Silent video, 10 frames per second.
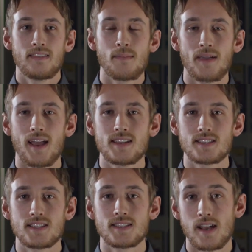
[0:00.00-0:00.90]
The MCAT is
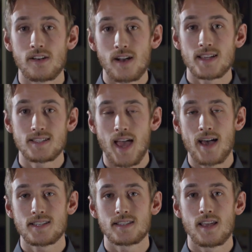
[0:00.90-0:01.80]
a standardized
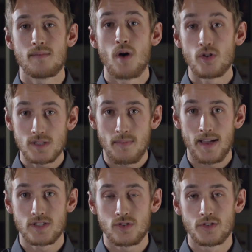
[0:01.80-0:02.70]
test that most
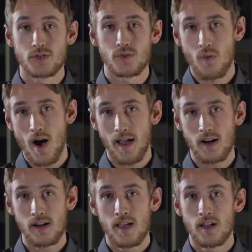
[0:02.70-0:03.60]
med schools
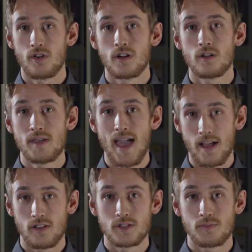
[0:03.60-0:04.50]
require in order to be
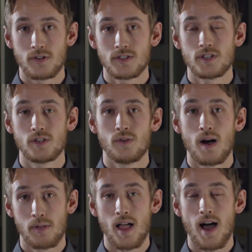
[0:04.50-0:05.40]
eligible to
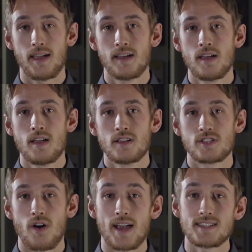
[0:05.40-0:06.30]
apply.
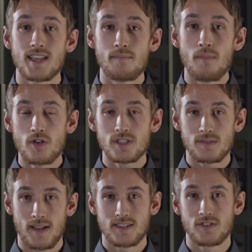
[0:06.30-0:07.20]
So I say
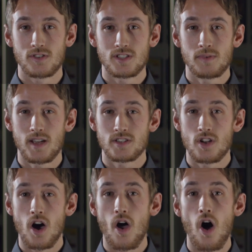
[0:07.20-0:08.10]
most med schools because
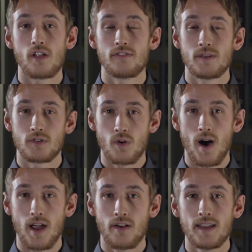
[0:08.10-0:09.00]
not all of them
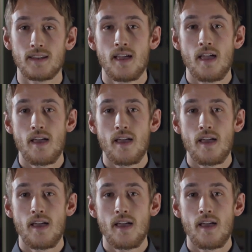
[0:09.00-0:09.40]
require it.